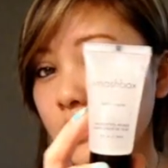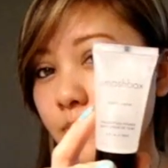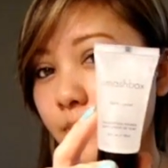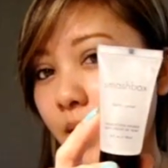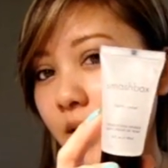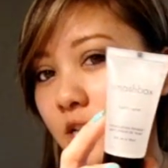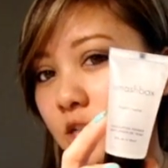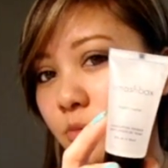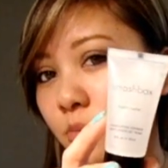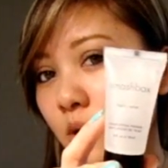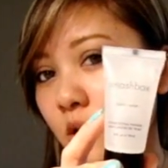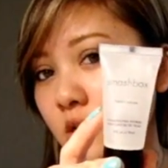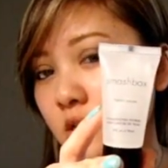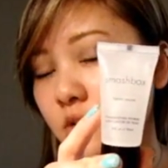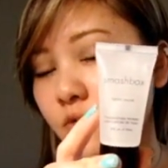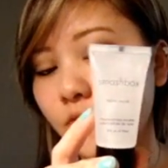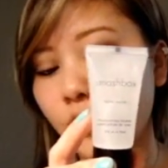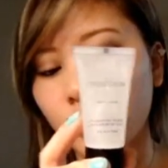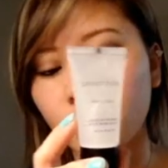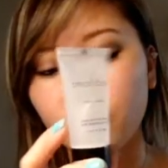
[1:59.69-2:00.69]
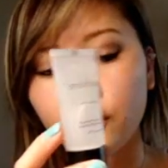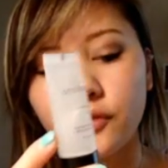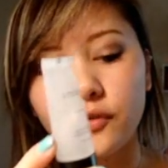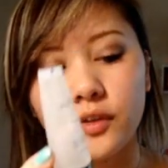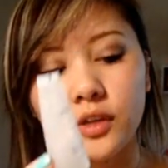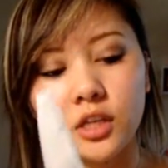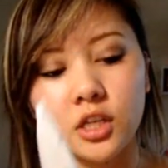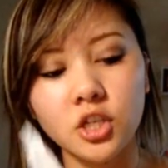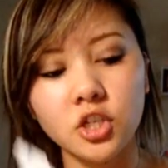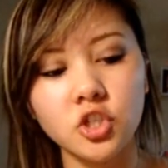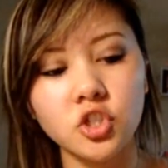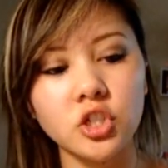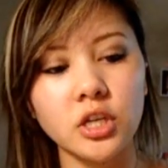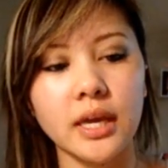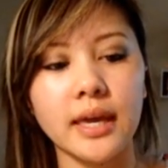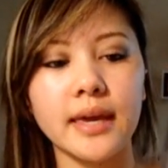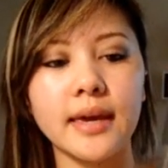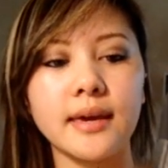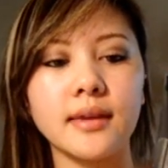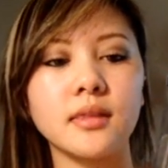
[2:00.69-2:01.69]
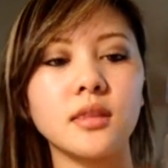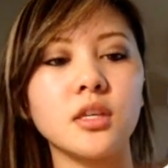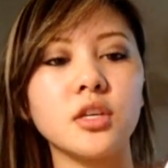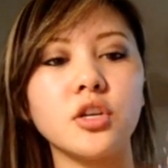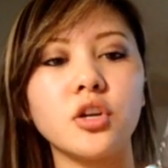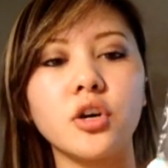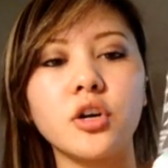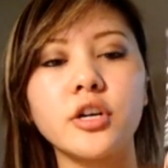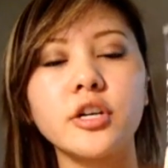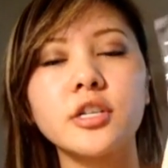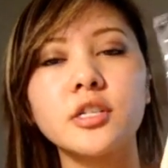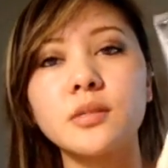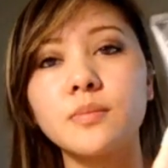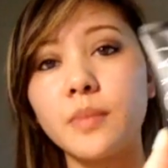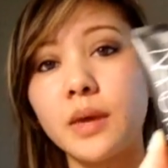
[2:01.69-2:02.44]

Smashbox Photo Finish and the NARS